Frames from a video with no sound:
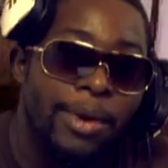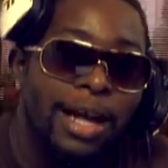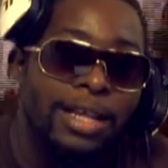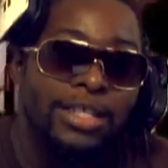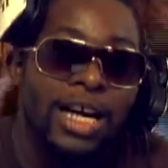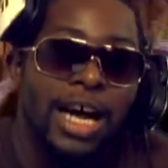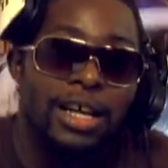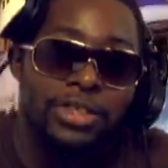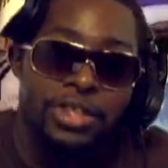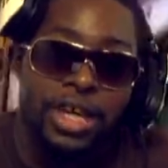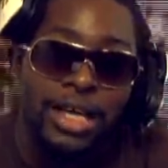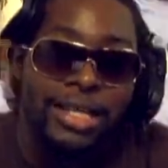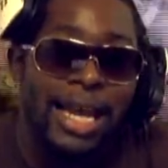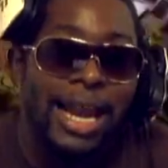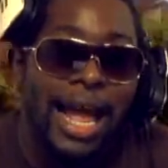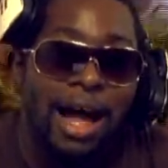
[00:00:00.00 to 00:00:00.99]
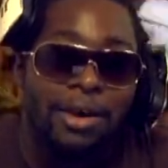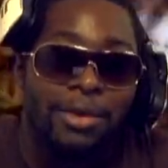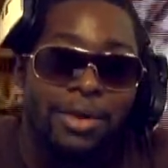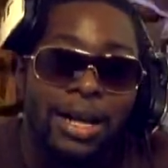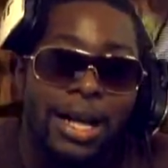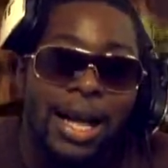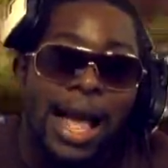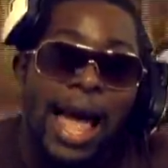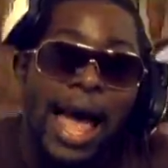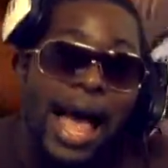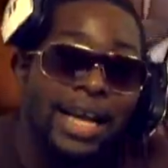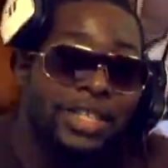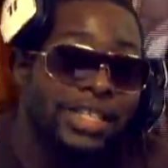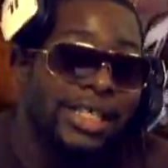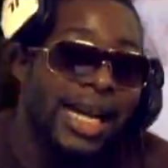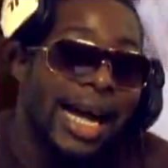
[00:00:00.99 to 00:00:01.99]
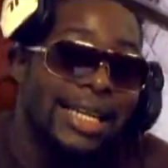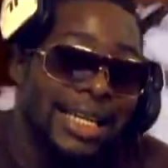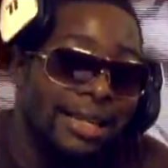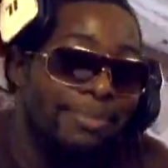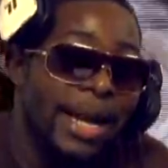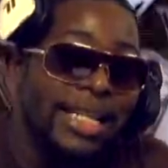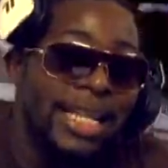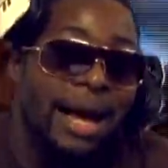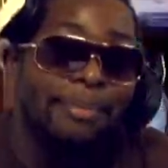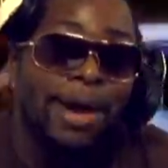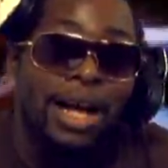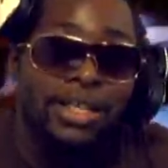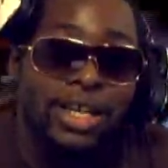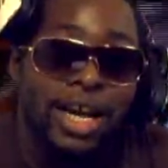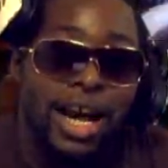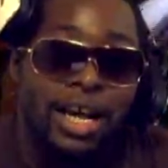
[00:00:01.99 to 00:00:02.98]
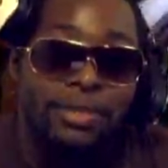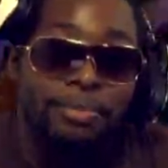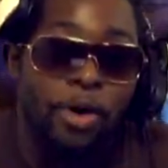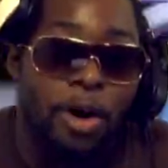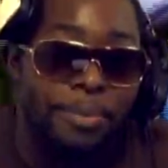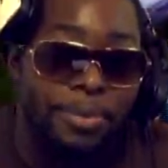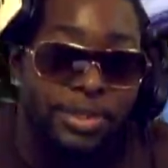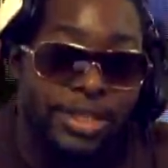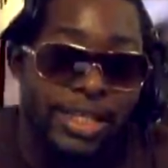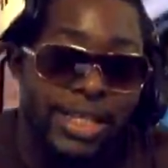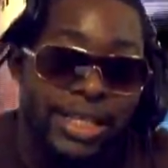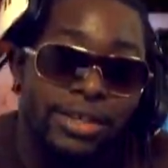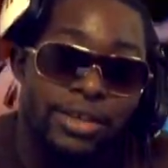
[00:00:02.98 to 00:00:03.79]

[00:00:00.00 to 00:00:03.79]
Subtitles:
montage, check that out. Actually, I didn't make that montage purposely.